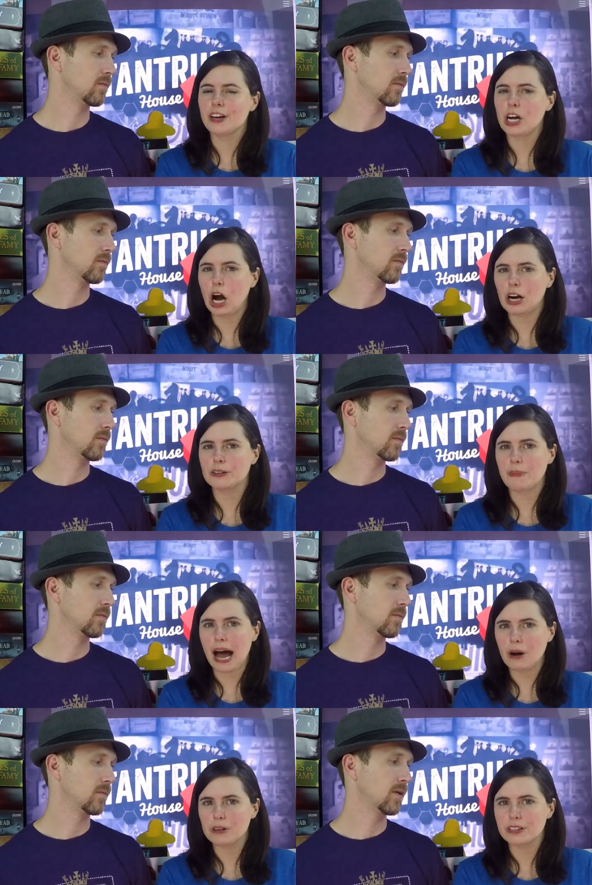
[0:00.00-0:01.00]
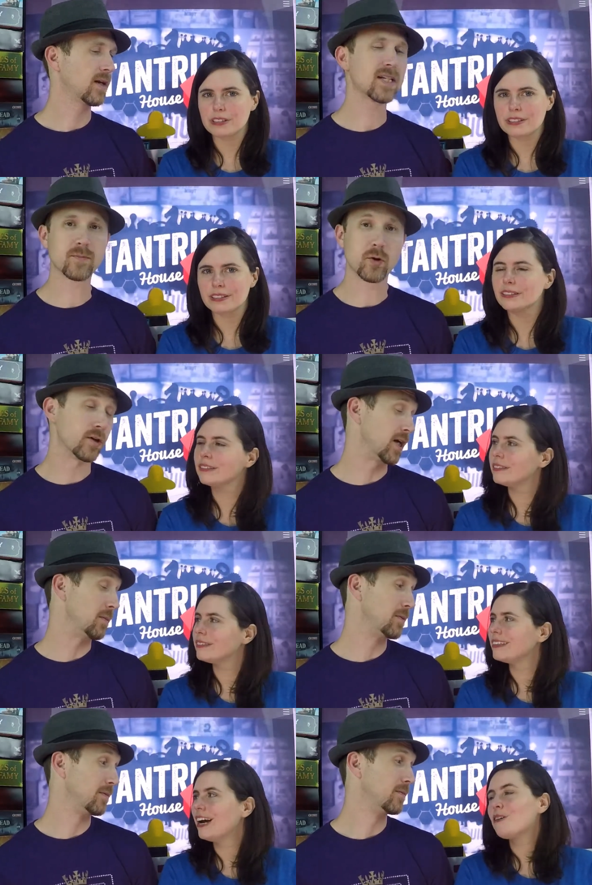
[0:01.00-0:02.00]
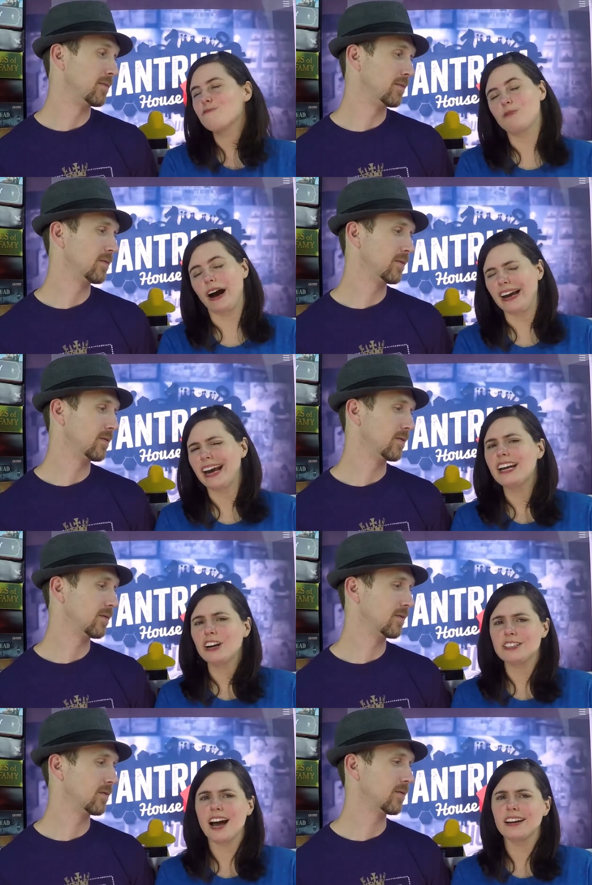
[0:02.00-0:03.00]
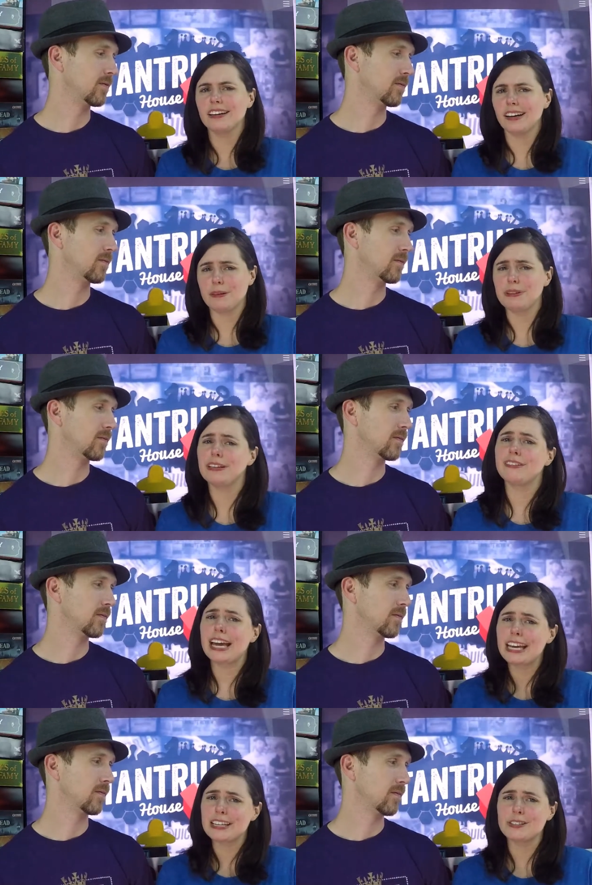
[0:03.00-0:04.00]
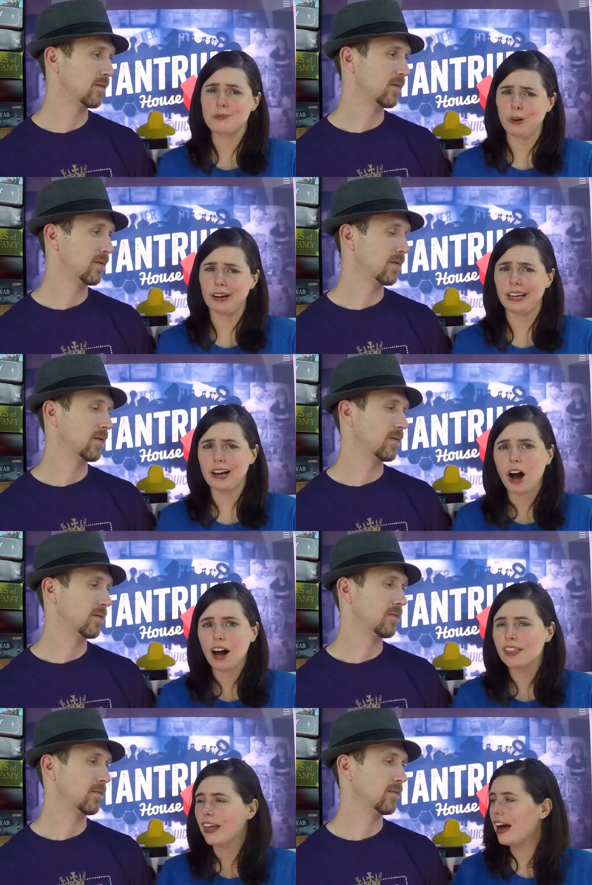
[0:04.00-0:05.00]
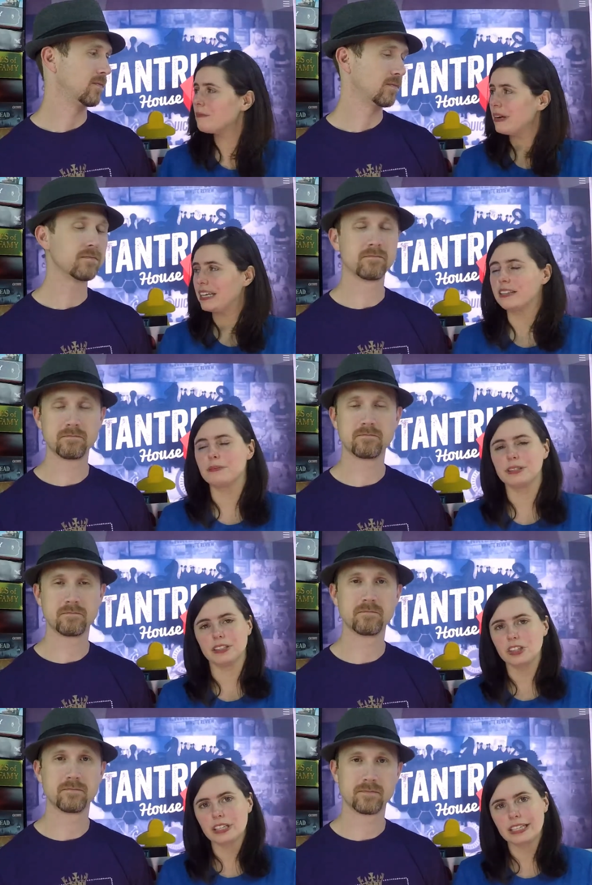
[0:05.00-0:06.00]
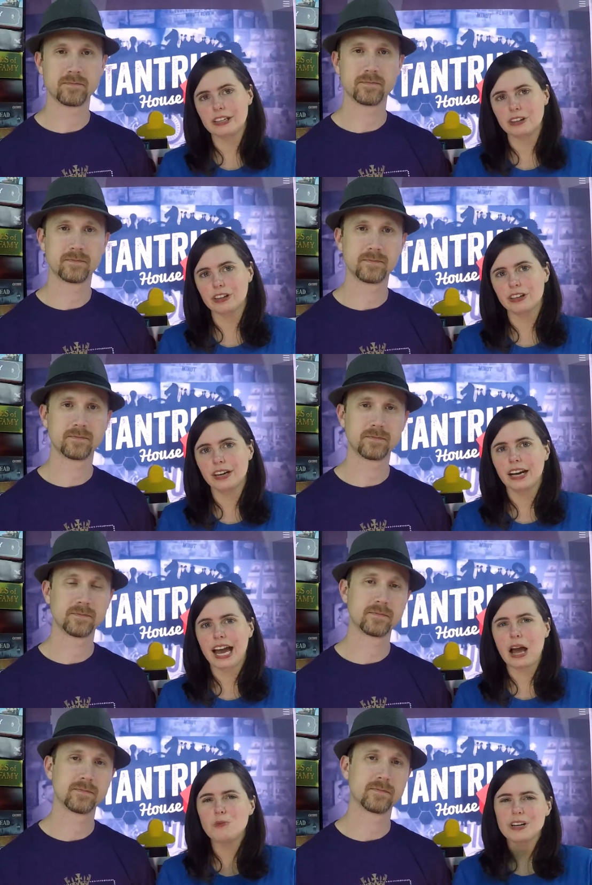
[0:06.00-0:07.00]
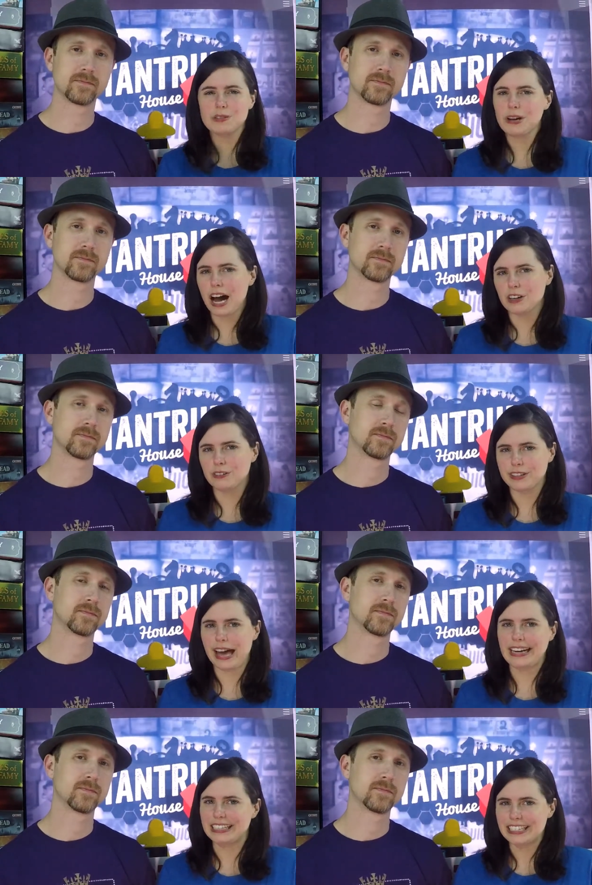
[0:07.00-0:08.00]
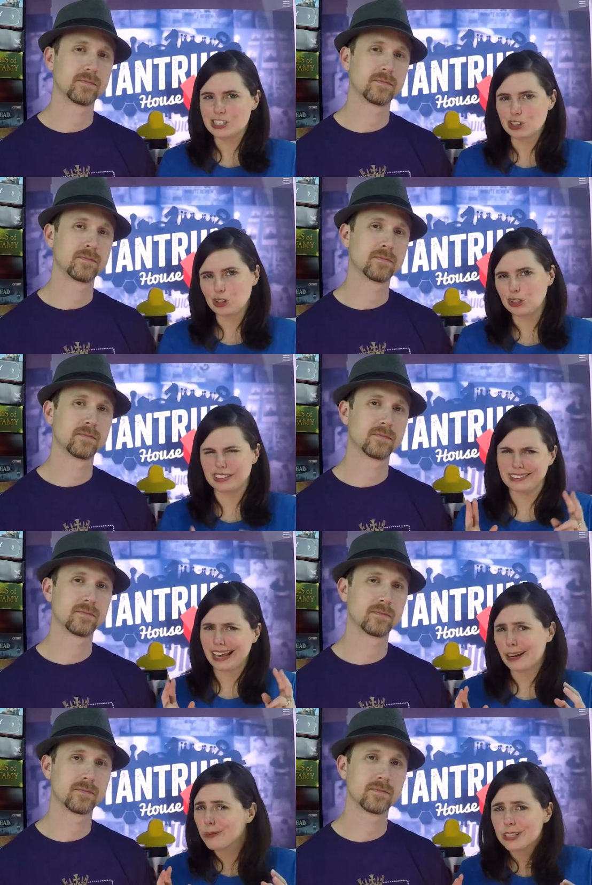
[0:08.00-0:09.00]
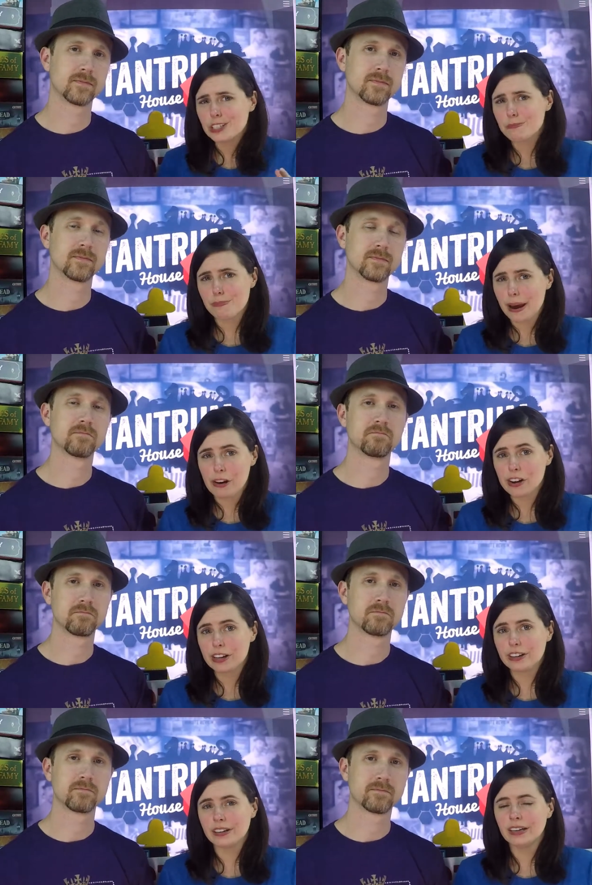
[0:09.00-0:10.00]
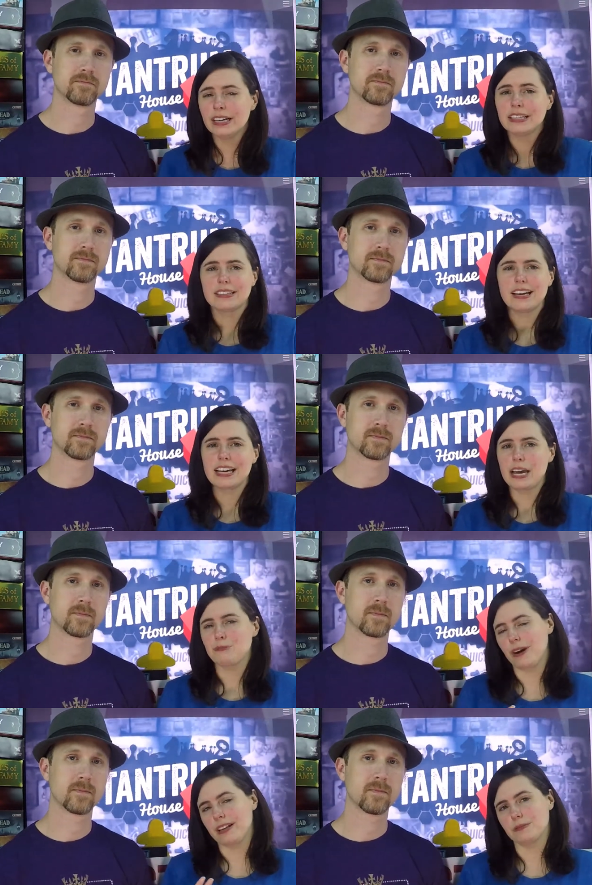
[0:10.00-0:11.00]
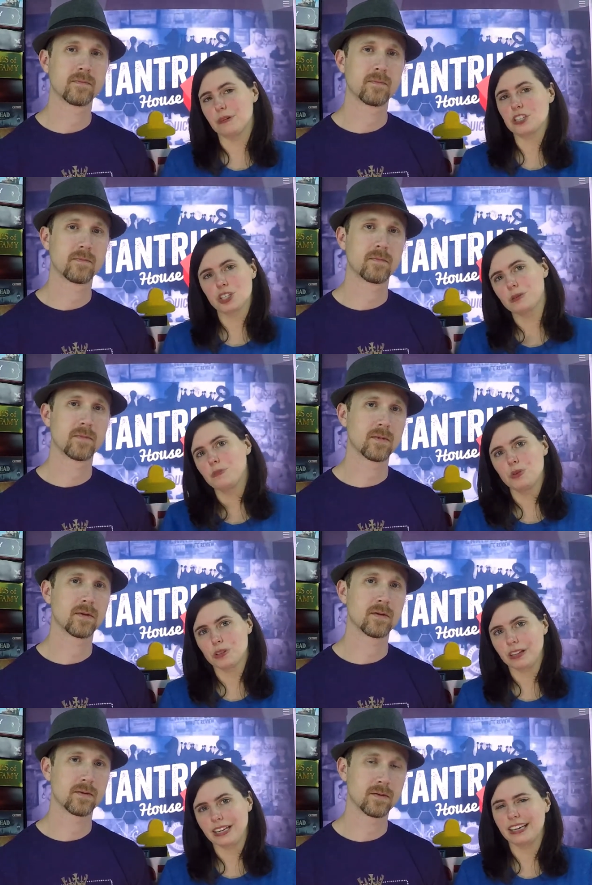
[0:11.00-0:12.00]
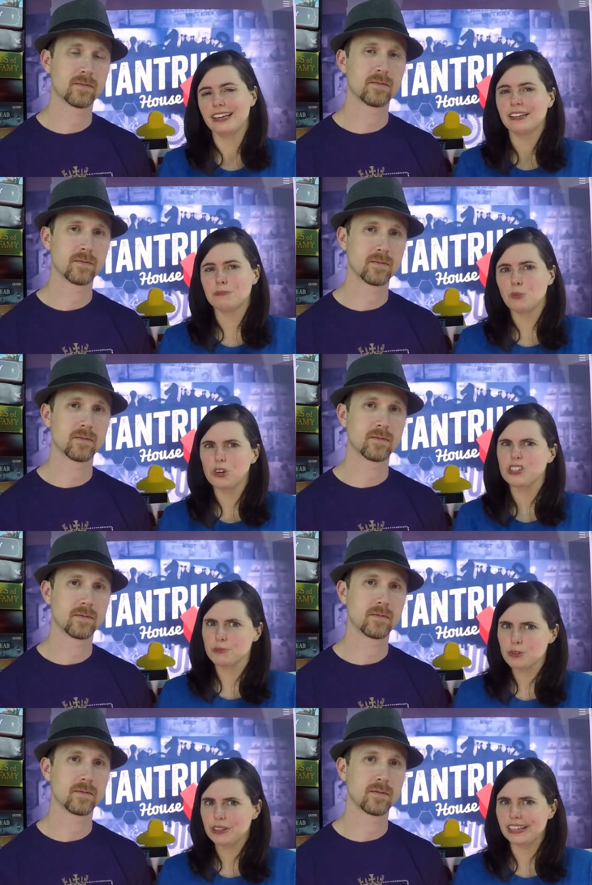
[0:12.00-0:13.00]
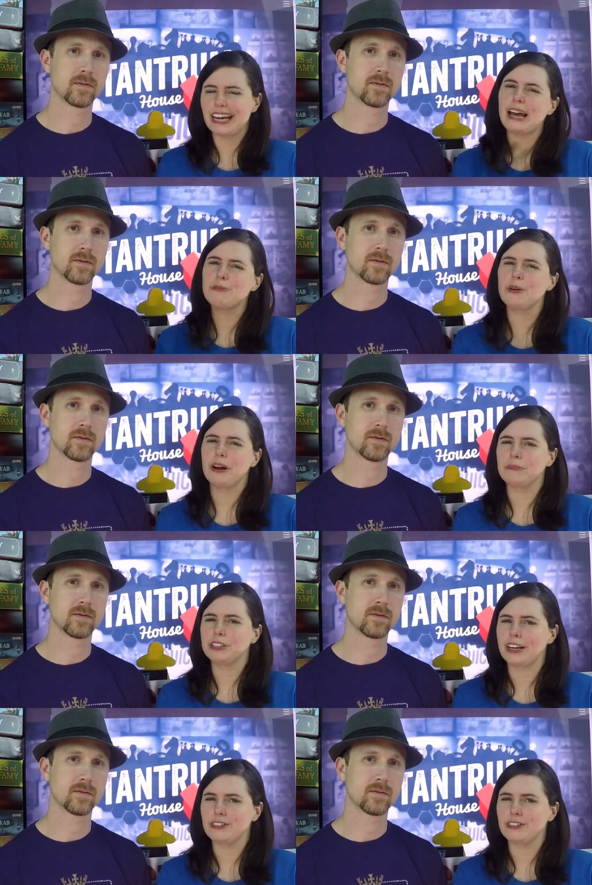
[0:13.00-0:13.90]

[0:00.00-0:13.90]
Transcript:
Speaker 1: the card powers. It is a prototype. Right. And Artana, I believe, is working on that, making mm -hmm. them a little clearer. And once we got over that initial language barrier, the game ran much smoothly, more smoothly, and we were able to